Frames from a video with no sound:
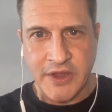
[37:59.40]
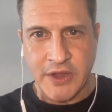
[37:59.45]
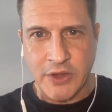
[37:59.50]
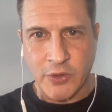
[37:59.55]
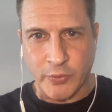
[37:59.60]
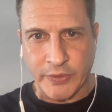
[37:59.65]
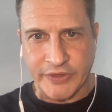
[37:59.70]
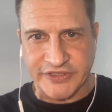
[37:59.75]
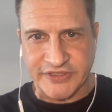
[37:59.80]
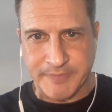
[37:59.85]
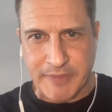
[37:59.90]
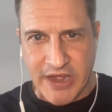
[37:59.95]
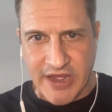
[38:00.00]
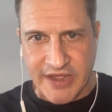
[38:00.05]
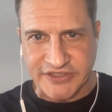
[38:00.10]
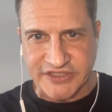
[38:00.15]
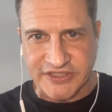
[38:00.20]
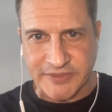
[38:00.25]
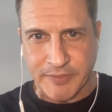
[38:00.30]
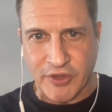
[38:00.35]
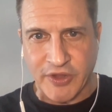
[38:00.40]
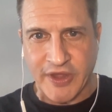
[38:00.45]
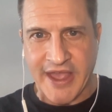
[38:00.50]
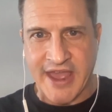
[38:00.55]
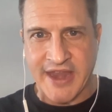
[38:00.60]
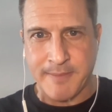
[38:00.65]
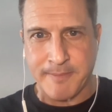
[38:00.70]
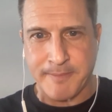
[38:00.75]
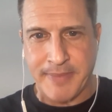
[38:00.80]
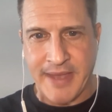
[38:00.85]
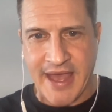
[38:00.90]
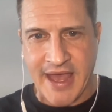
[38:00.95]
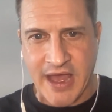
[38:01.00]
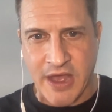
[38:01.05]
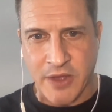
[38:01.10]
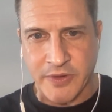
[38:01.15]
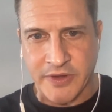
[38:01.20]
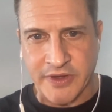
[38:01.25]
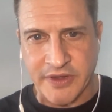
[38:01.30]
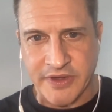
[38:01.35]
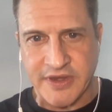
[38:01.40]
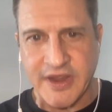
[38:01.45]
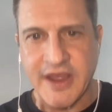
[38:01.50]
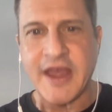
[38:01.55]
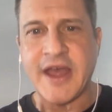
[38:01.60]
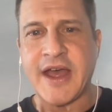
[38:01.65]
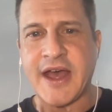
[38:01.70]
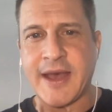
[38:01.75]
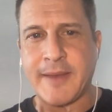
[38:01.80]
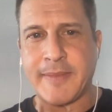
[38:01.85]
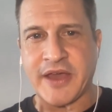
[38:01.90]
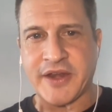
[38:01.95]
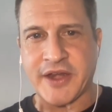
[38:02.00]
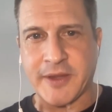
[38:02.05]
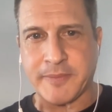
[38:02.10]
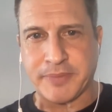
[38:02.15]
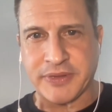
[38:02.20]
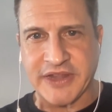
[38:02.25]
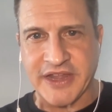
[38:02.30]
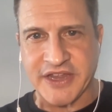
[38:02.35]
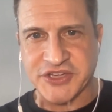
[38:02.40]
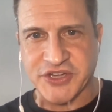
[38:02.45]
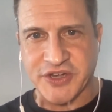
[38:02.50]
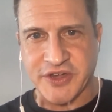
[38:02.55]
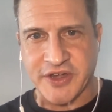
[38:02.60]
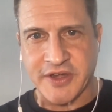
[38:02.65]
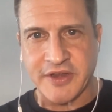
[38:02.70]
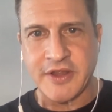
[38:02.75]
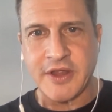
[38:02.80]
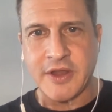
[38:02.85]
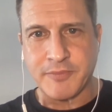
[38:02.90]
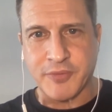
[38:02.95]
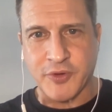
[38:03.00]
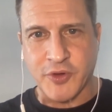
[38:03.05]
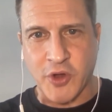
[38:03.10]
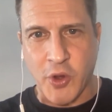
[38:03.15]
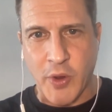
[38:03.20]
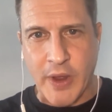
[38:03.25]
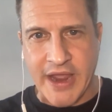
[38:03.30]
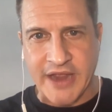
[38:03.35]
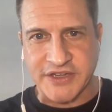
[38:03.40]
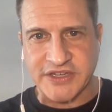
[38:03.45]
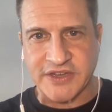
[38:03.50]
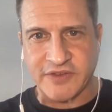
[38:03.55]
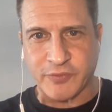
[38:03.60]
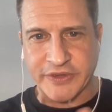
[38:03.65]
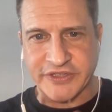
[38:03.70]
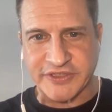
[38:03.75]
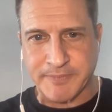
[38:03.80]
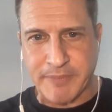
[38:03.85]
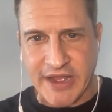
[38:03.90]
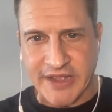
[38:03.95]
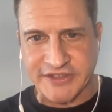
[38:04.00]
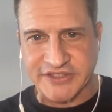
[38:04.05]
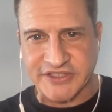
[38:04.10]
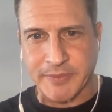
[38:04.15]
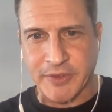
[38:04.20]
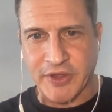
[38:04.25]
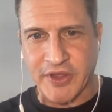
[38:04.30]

responsible, and empowered about our pleasure? Proactive, responsible,